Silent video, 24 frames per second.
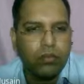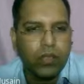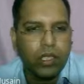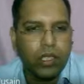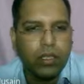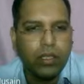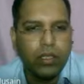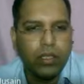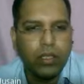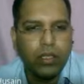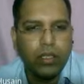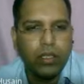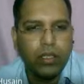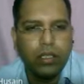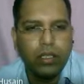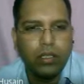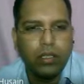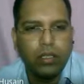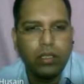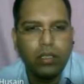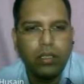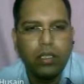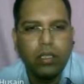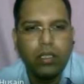
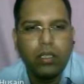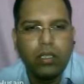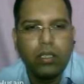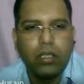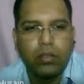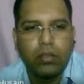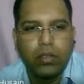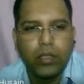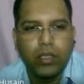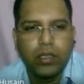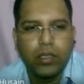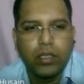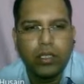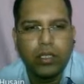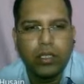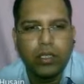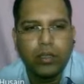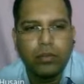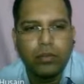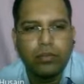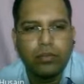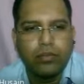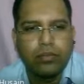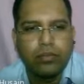Tinea
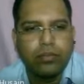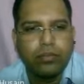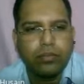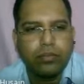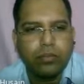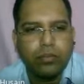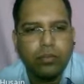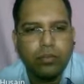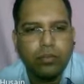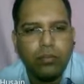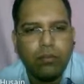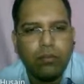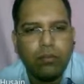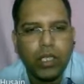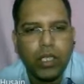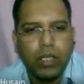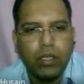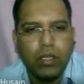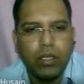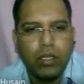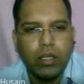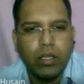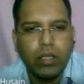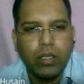faciae
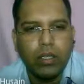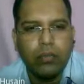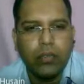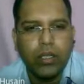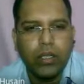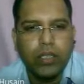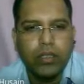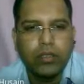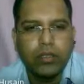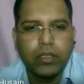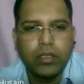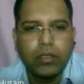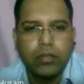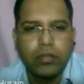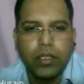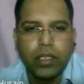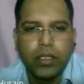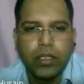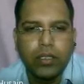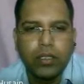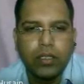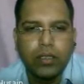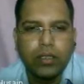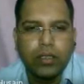affects the
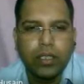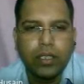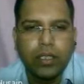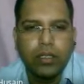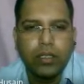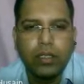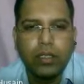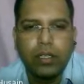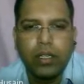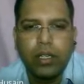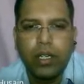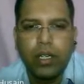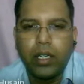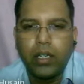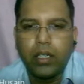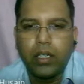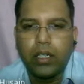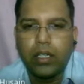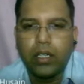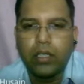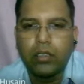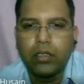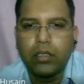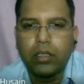facial skin and
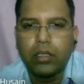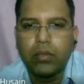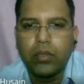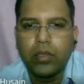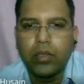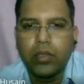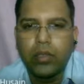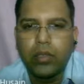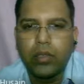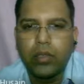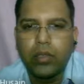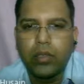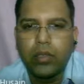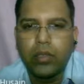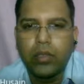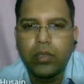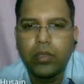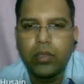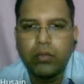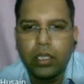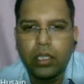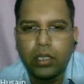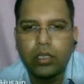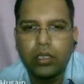can sometimes
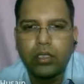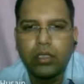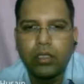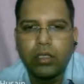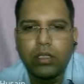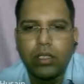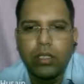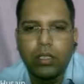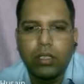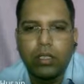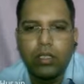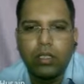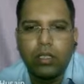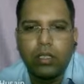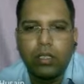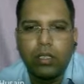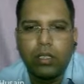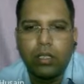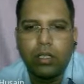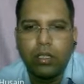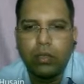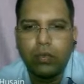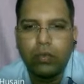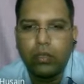occur
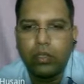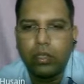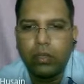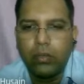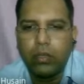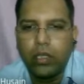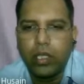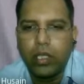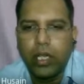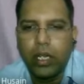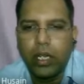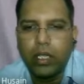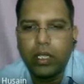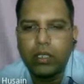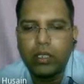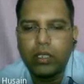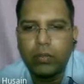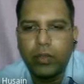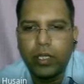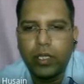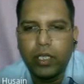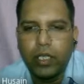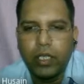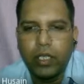from direct
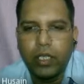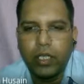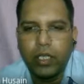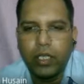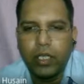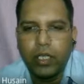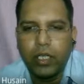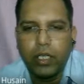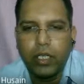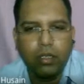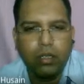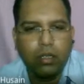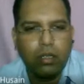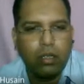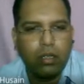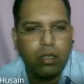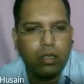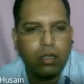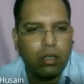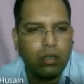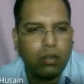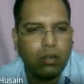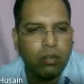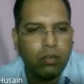spreading
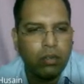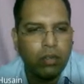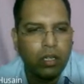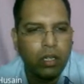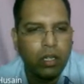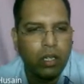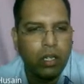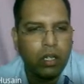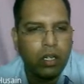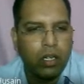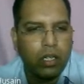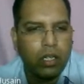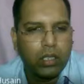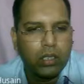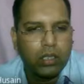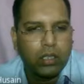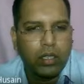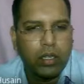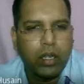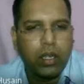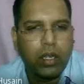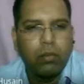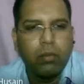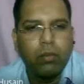of a
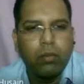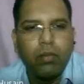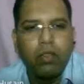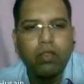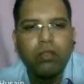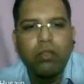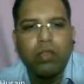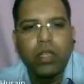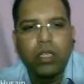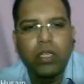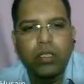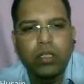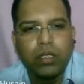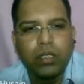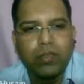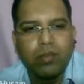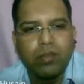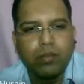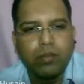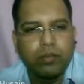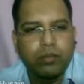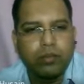scalp infection,